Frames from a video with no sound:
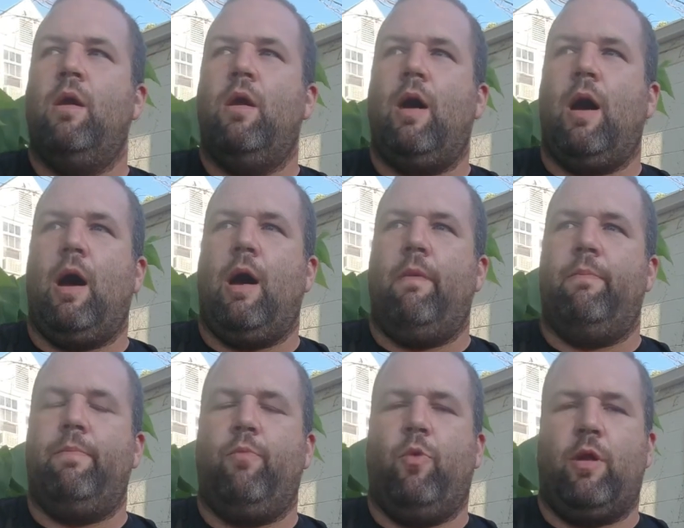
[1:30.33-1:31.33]

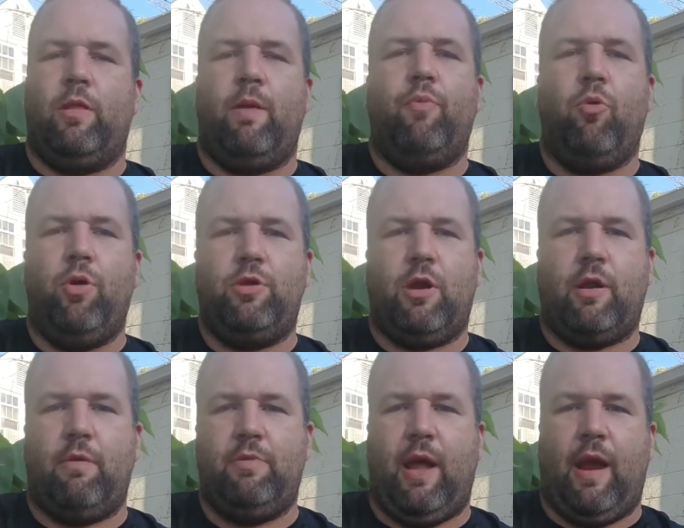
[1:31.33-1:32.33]
One of the employees there
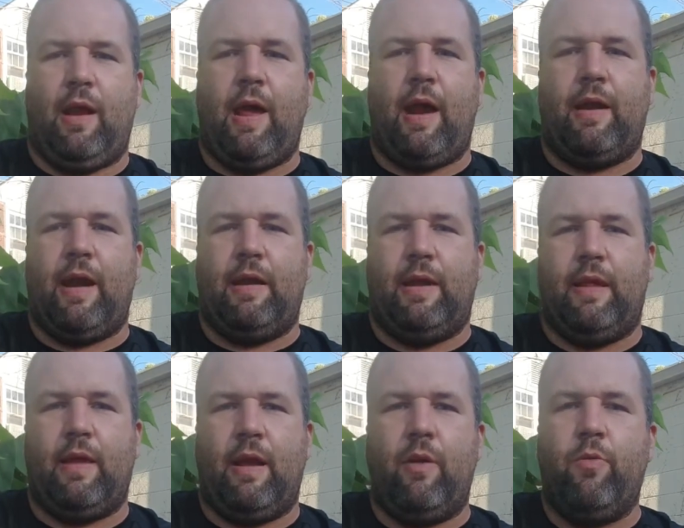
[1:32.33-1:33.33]
named Dane had an idea
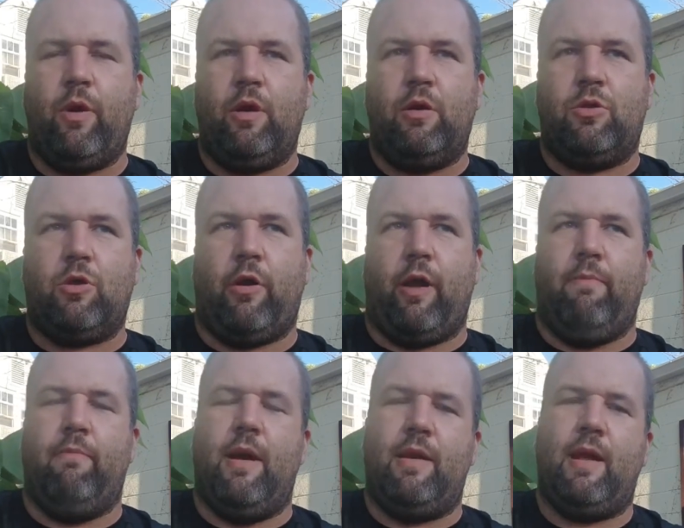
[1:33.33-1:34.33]
that he wanted to start a
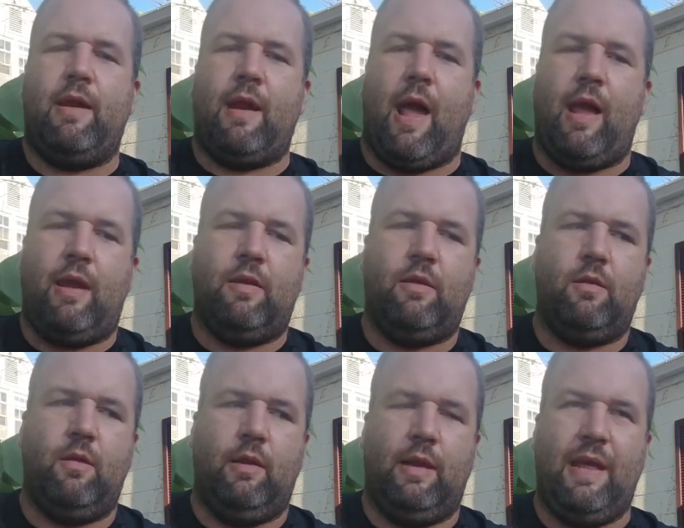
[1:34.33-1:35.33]
Monday night
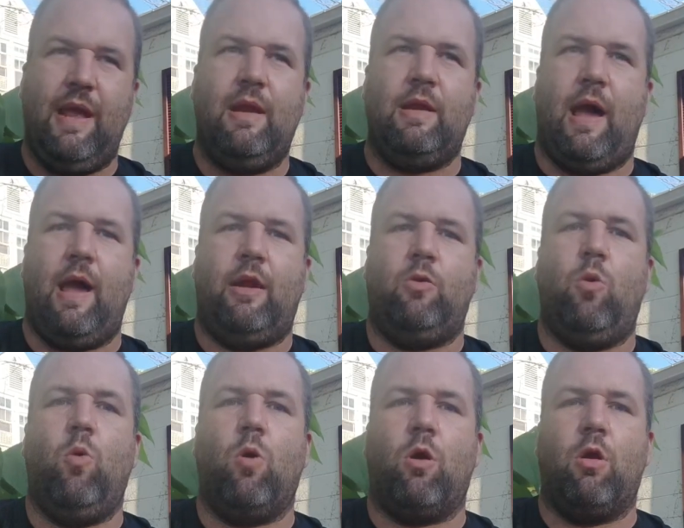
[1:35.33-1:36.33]
league night
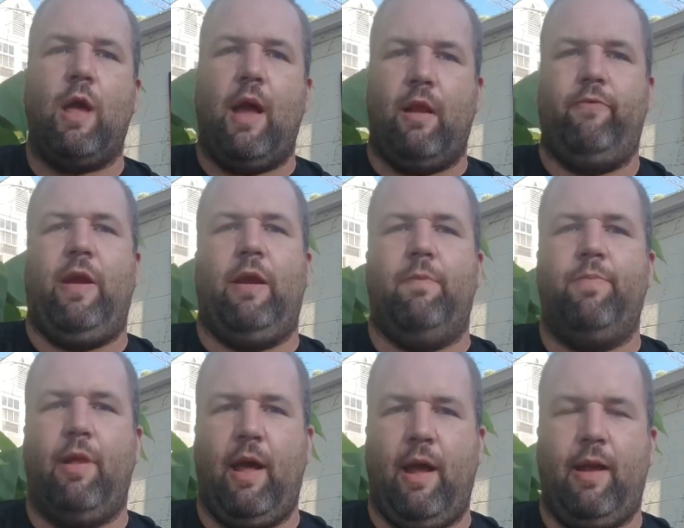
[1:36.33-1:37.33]
or elevated
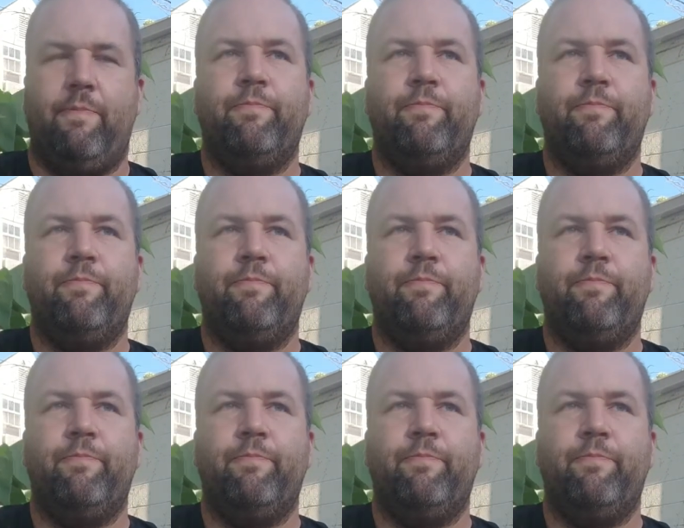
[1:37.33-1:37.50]
play.